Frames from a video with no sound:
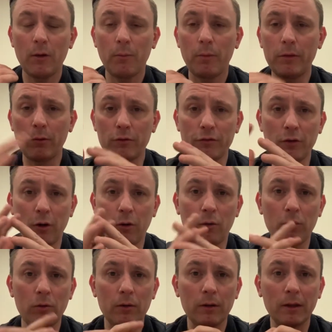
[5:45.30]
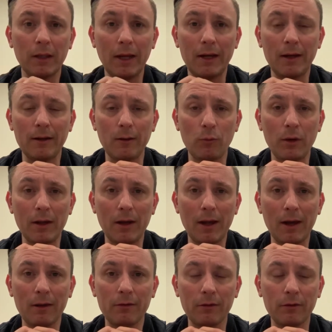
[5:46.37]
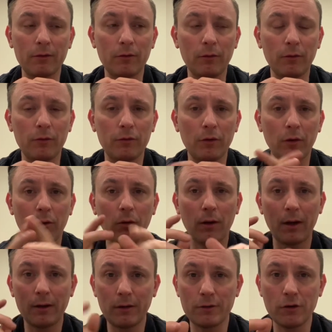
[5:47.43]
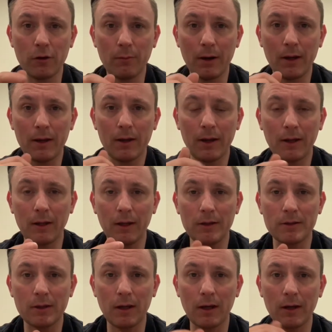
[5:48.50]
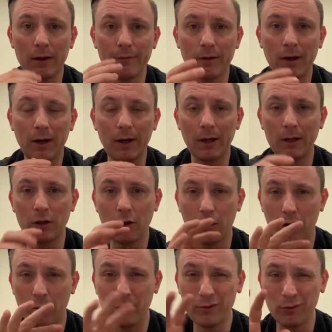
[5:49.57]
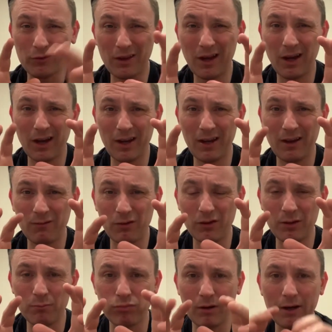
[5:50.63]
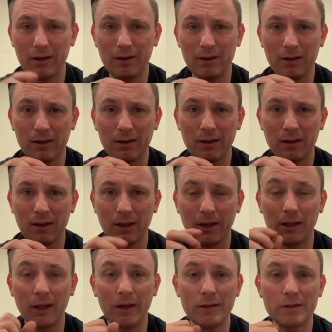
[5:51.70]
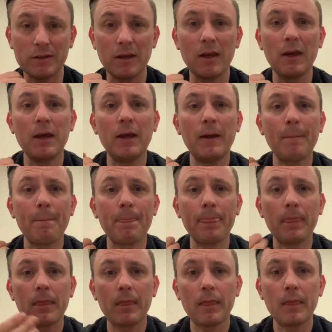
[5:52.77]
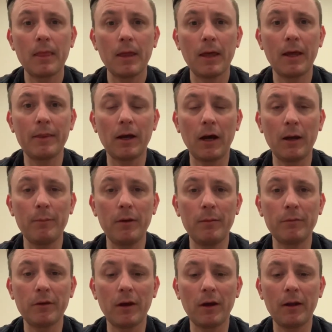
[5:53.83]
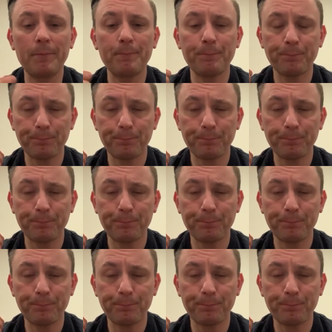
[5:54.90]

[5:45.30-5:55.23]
But there was no lighting that we had access to. So I had to turn my headlights on. I have a high-end car with those high-end, really bright headlights. Had the high beams on